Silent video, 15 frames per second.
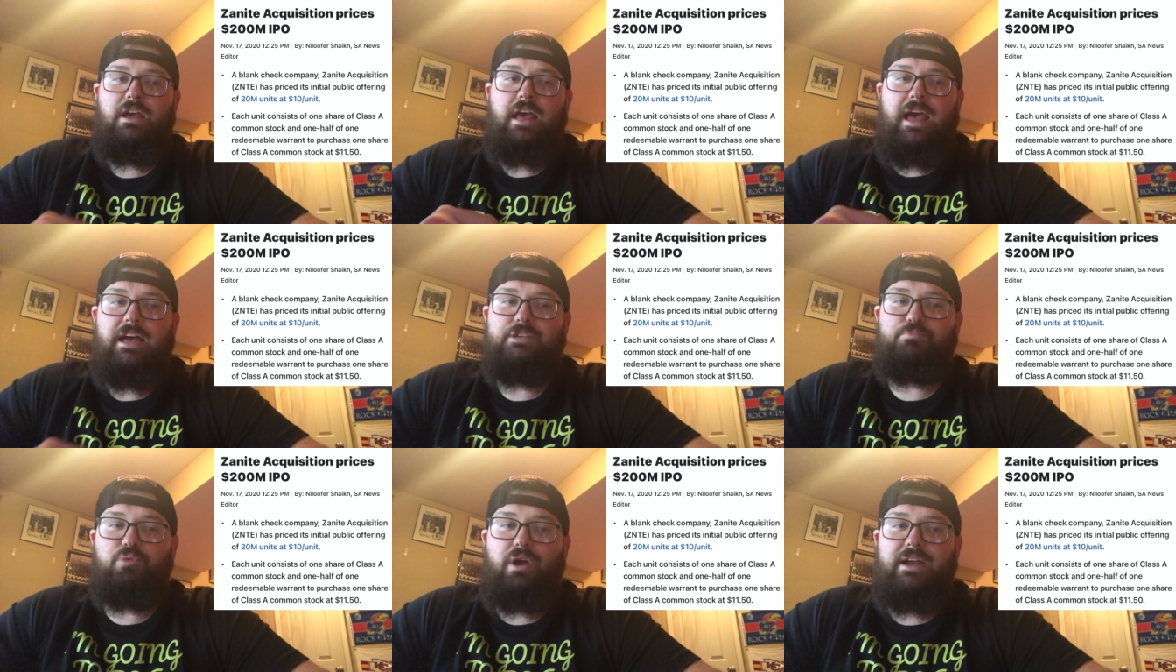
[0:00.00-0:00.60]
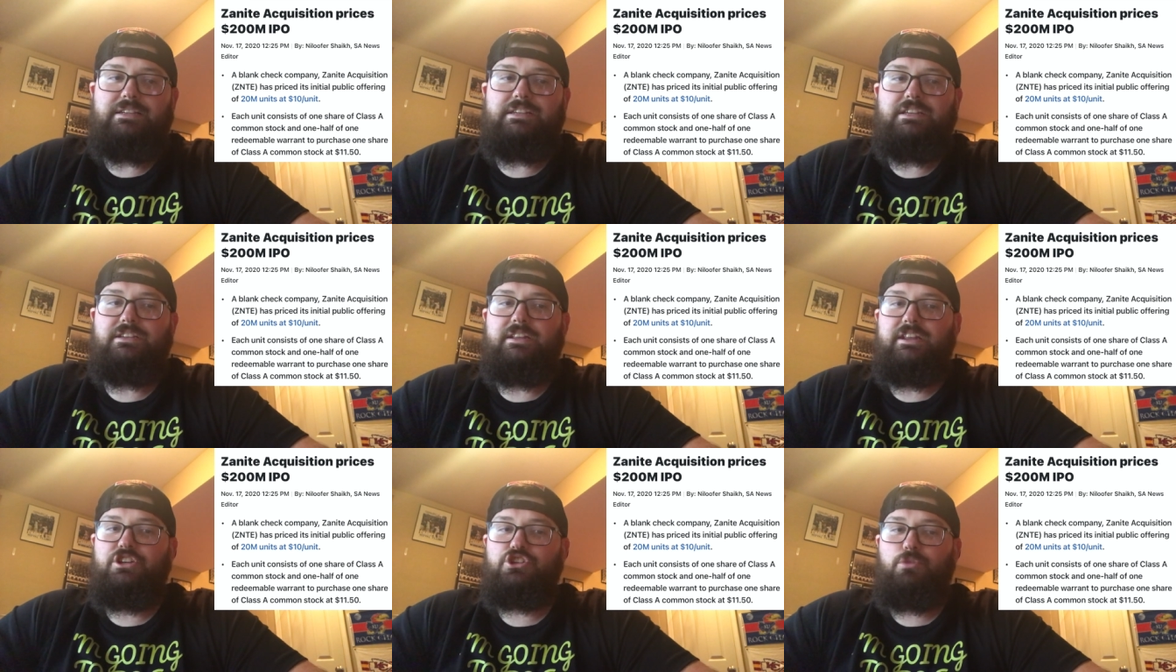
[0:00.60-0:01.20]
has priced its
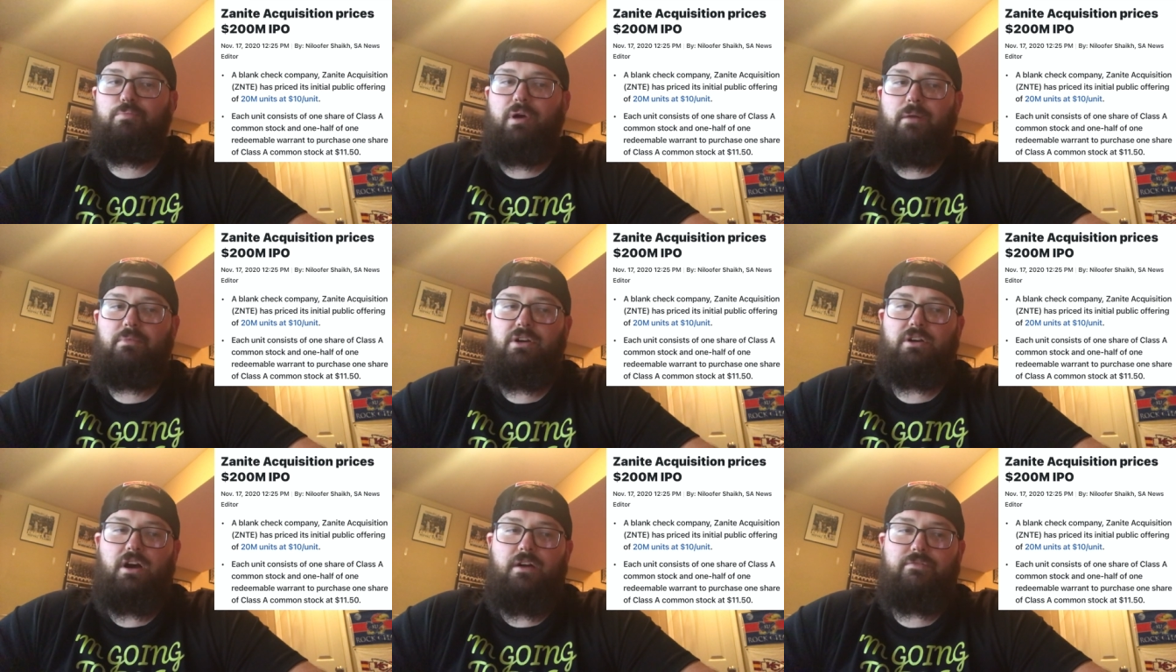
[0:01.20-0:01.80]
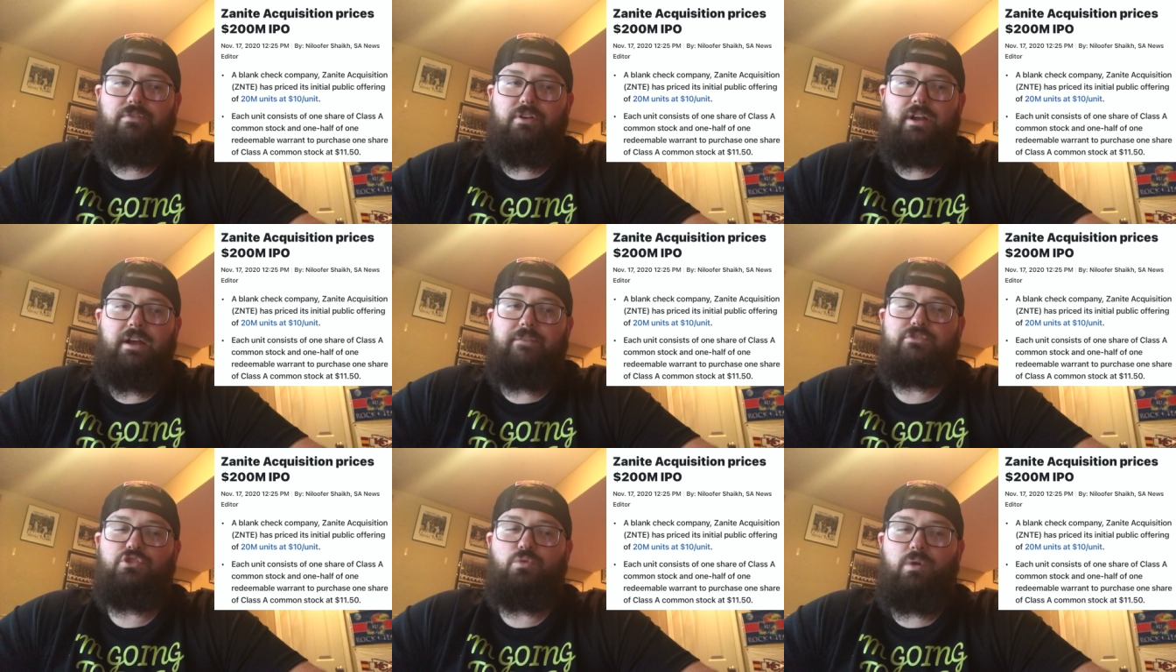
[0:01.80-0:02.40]
initial public offering
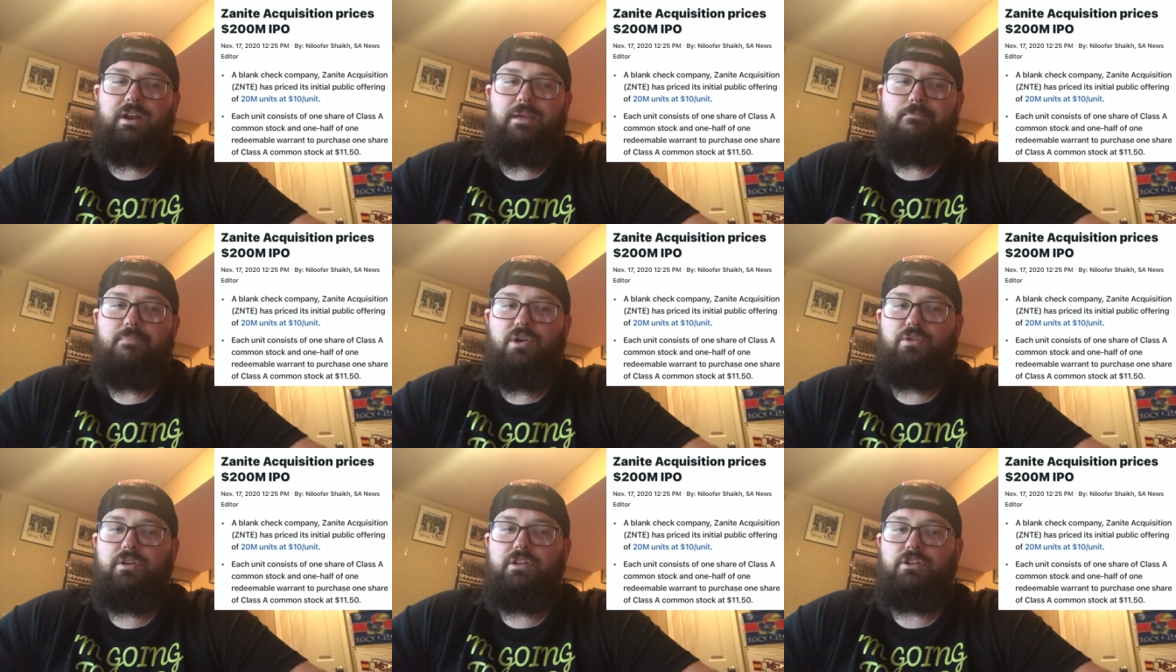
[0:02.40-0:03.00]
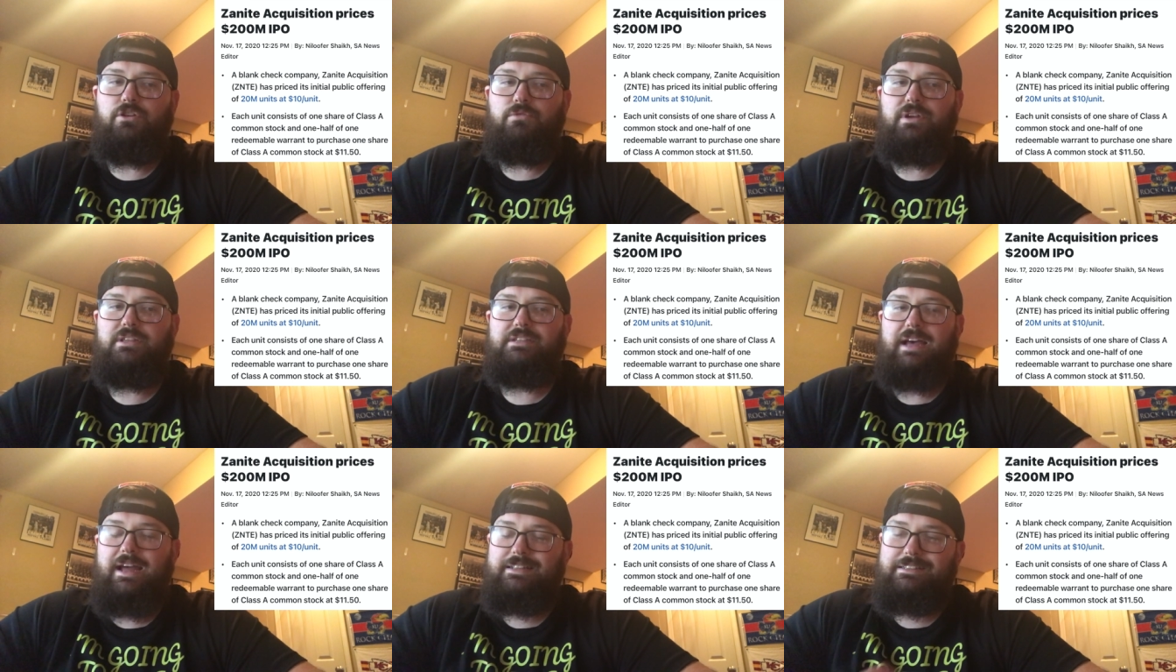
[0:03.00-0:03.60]
of 20 million units
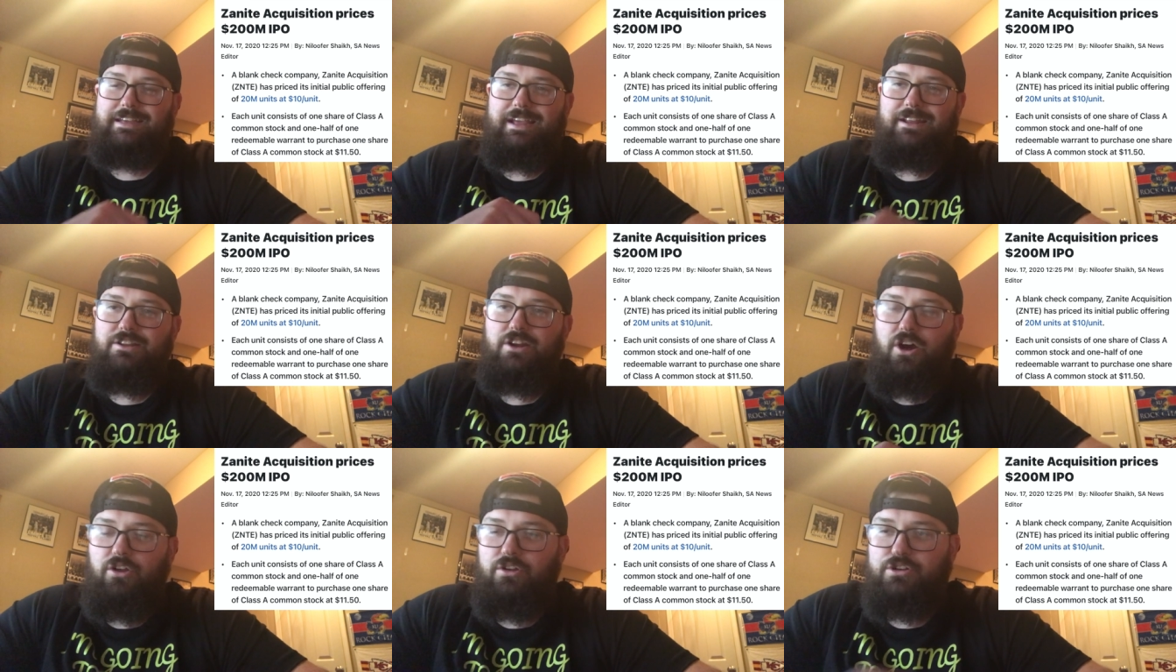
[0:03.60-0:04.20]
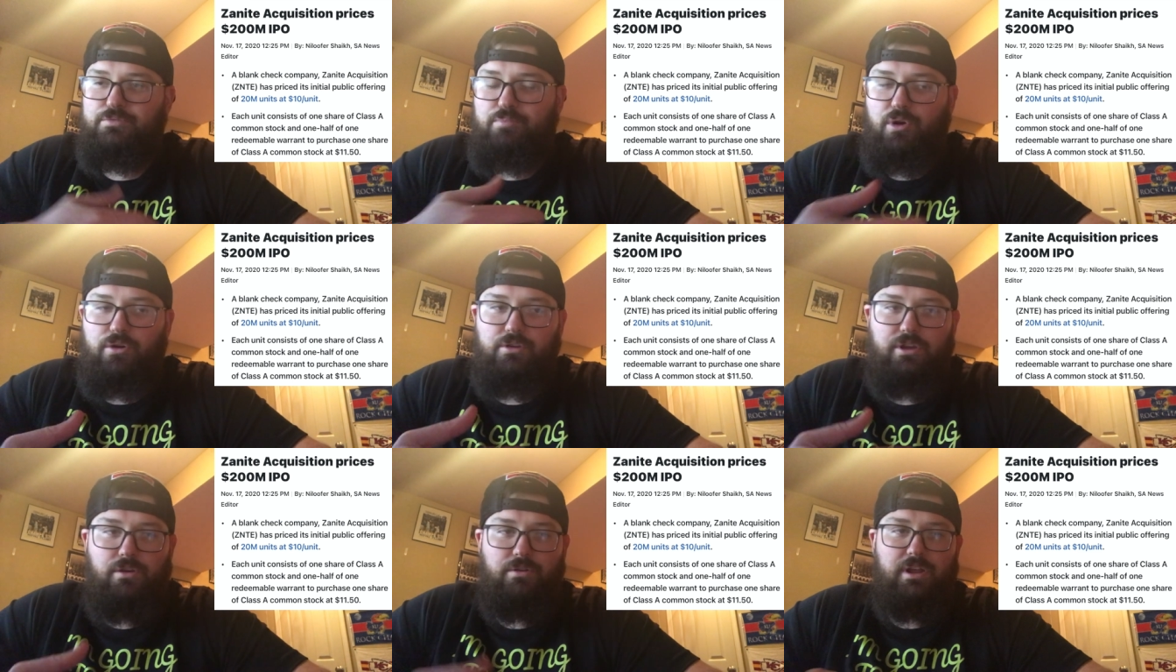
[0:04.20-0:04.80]
at $10 per
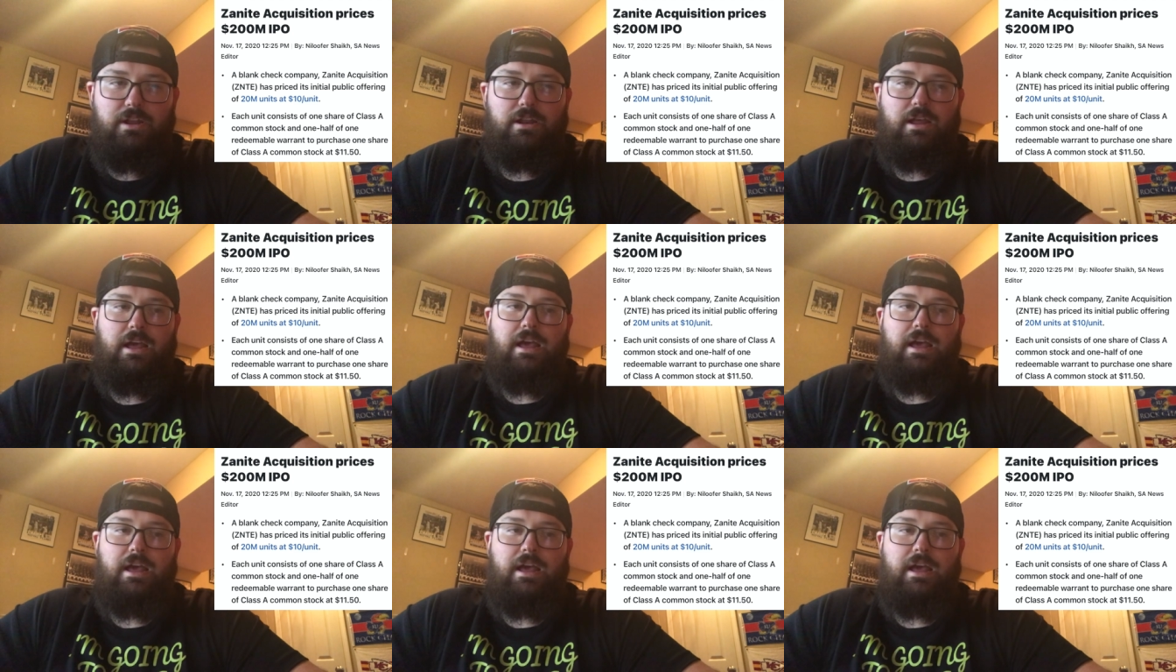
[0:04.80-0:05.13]
unit.